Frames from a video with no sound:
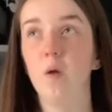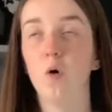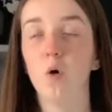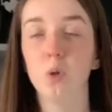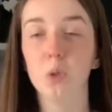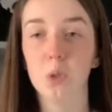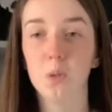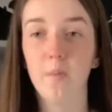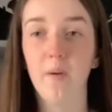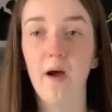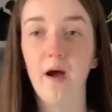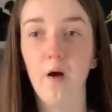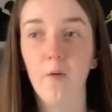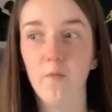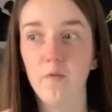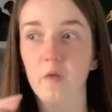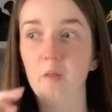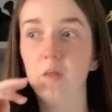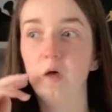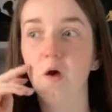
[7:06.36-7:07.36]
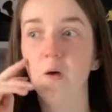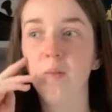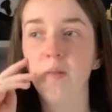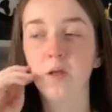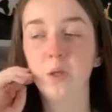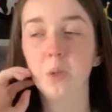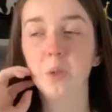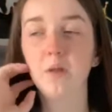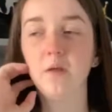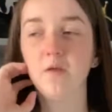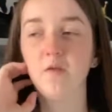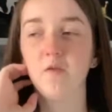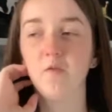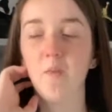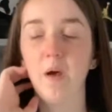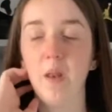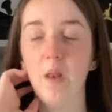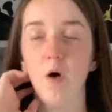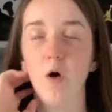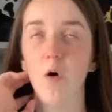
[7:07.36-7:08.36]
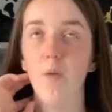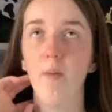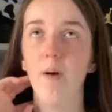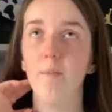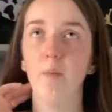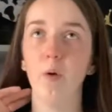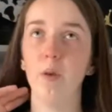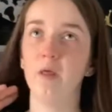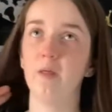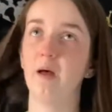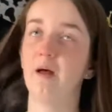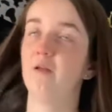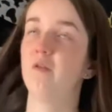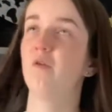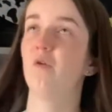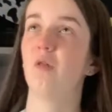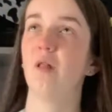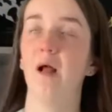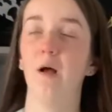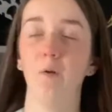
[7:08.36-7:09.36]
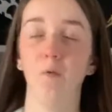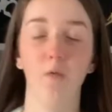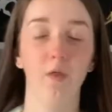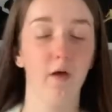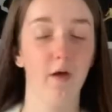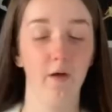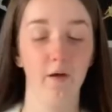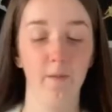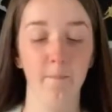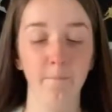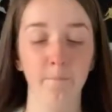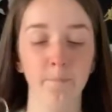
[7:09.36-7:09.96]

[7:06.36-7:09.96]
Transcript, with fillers: £100 in there. literally spent all my money that I took out there